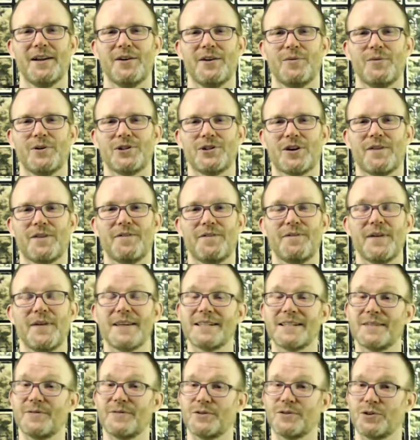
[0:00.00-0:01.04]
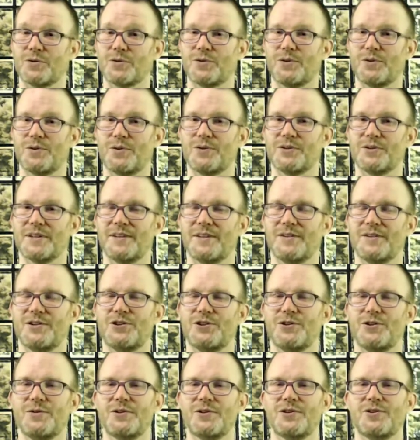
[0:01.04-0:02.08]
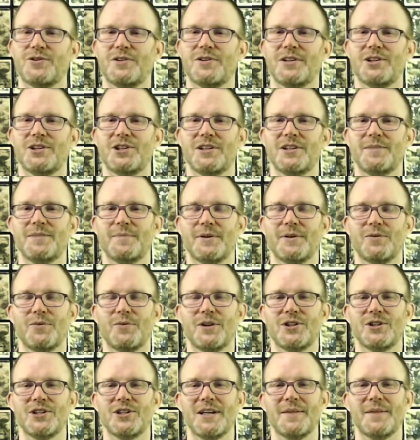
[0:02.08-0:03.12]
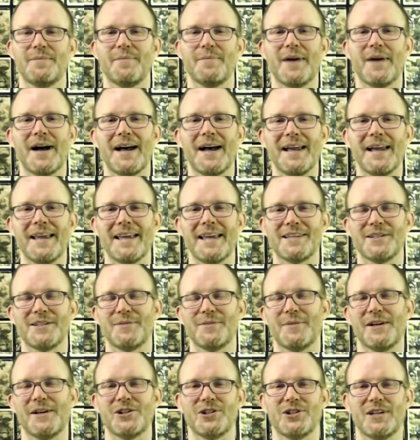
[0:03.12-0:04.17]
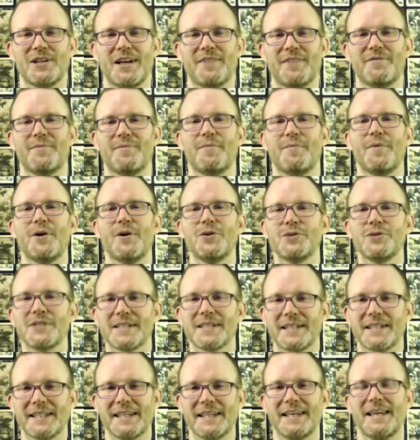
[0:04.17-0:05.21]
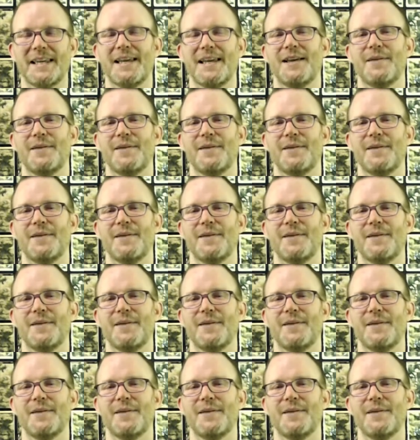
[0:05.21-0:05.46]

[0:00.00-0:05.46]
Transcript: which are festival scrolls in the Jewish tradition, but which in my estimation have mostly